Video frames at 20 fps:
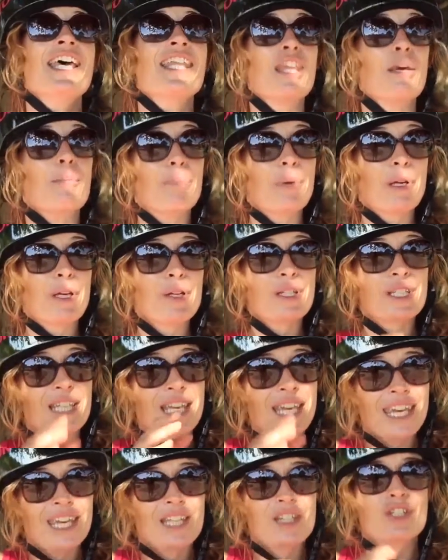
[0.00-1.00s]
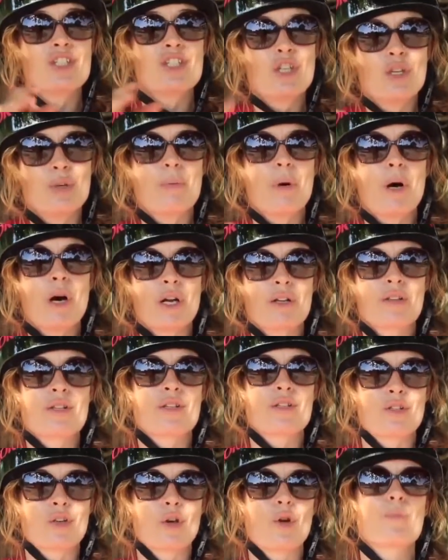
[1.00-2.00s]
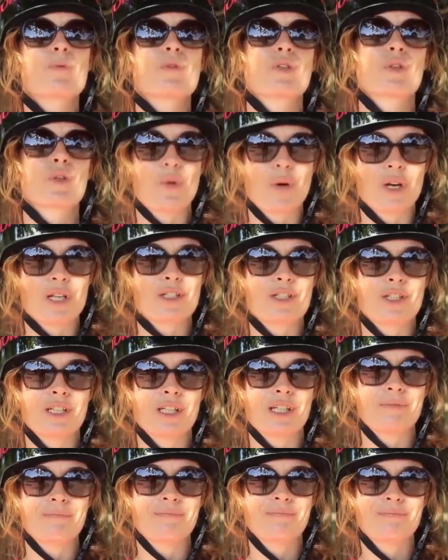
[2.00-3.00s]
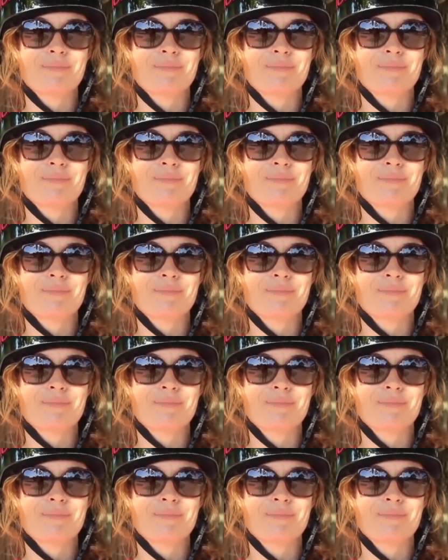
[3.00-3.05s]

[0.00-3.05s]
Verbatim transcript: that builds each new part of the stop sequentially.